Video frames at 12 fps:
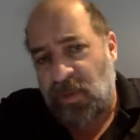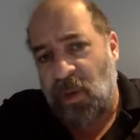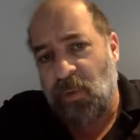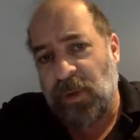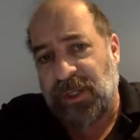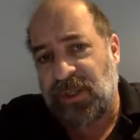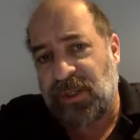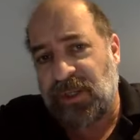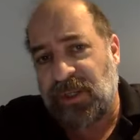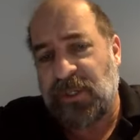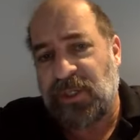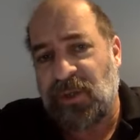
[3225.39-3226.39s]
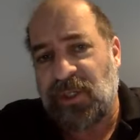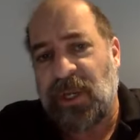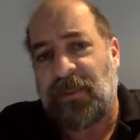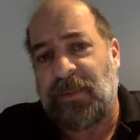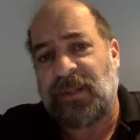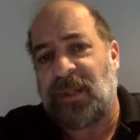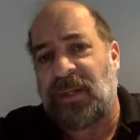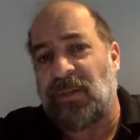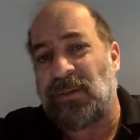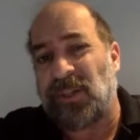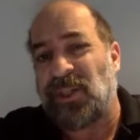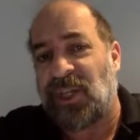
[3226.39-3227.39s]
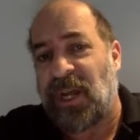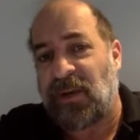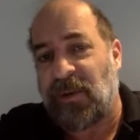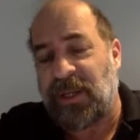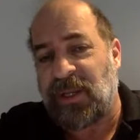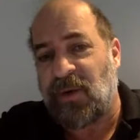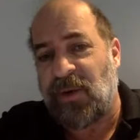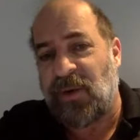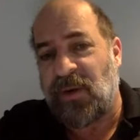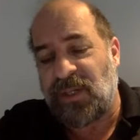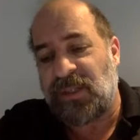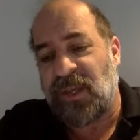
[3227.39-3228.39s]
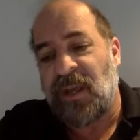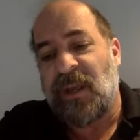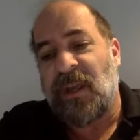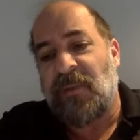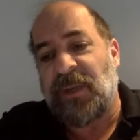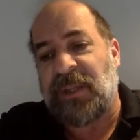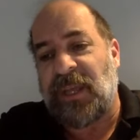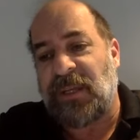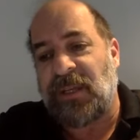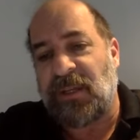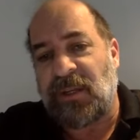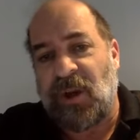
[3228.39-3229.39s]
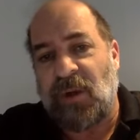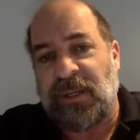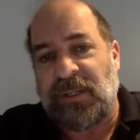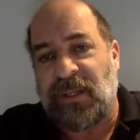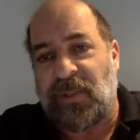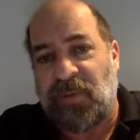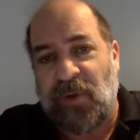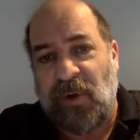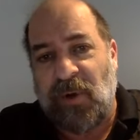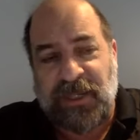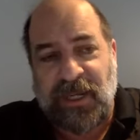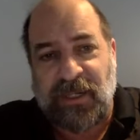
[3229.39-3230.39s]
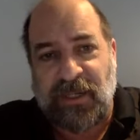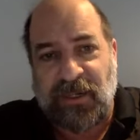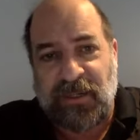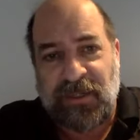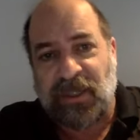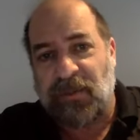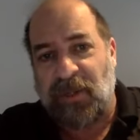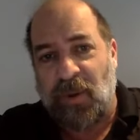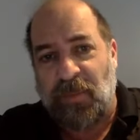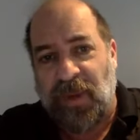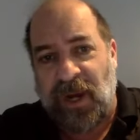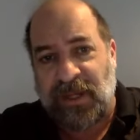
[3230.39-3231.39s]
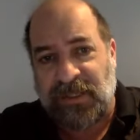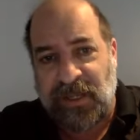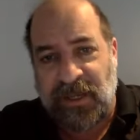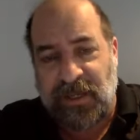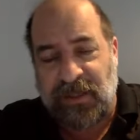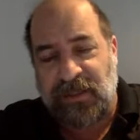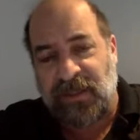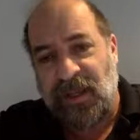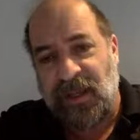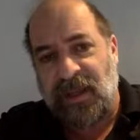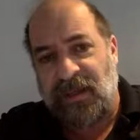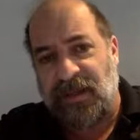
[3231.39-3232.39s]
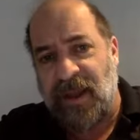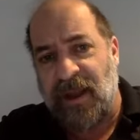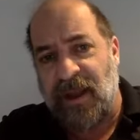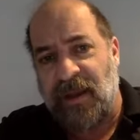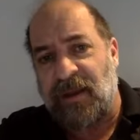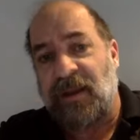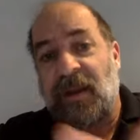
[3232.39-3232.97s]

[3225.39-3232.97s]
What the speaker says: which your chatbot's going to use to generate the questions, but then go into the prompt editor. So you would go bot settings, data,